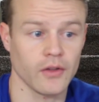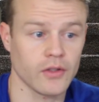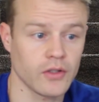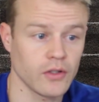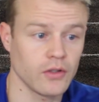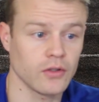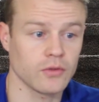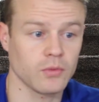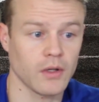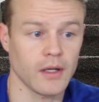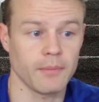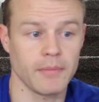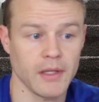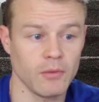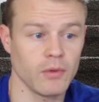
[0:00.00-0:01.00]
All the girls
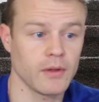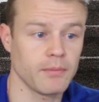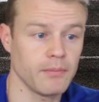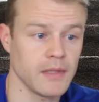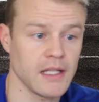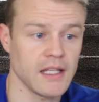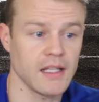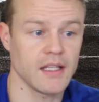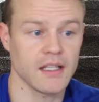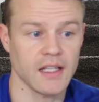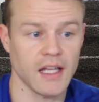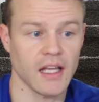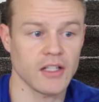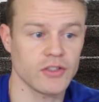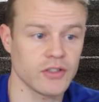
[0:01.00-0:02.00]
want to be with me.
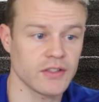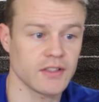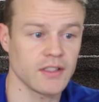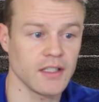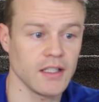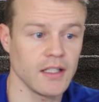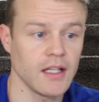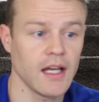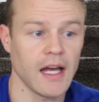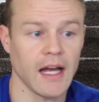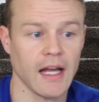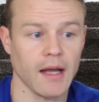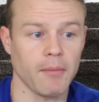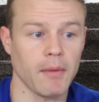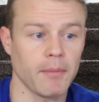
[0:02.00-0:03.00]
Can't you see?
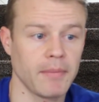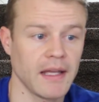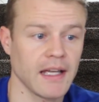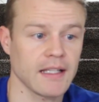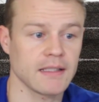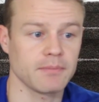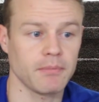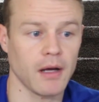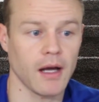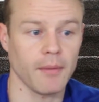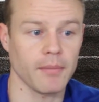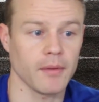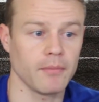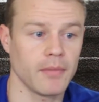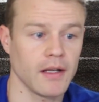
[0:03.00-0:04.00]
I got my pecs
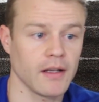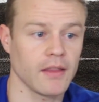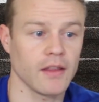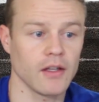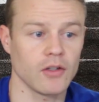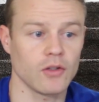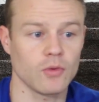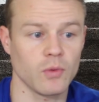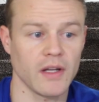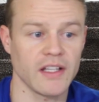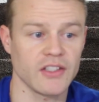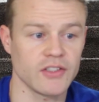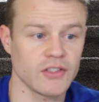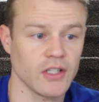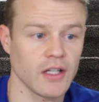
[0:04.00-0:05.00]
popping better than
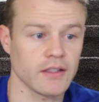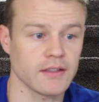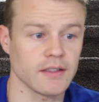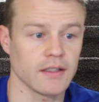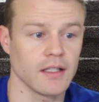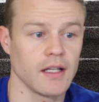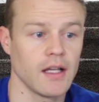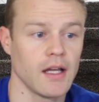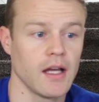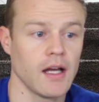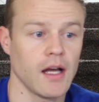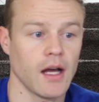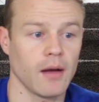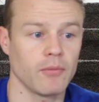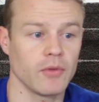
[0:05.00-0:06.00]
Dwayne Johnson.
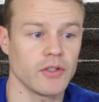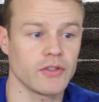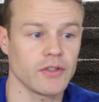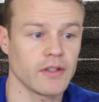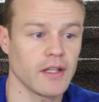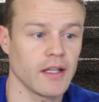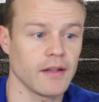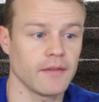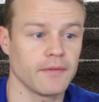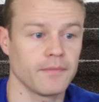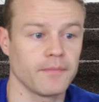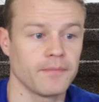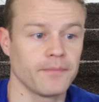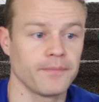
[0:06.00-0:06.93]
I'm richer than...